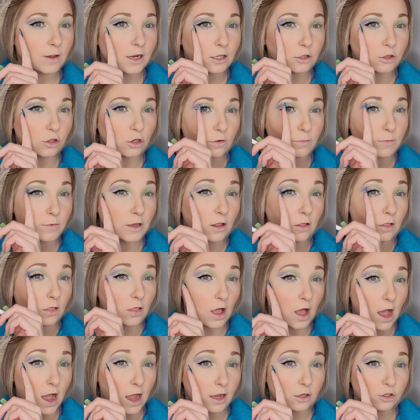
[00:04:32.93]
It took me a
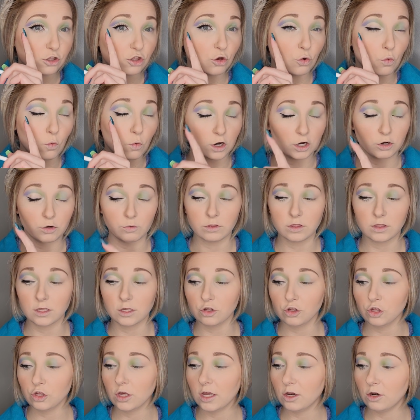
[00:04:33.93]
lot to work with this
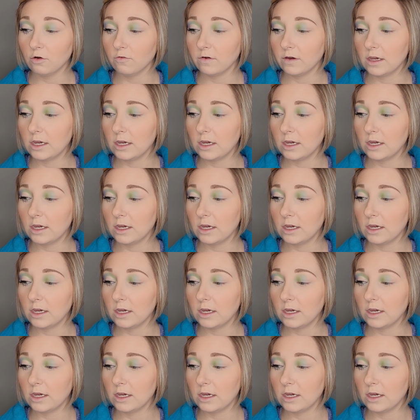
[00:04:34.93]
shade over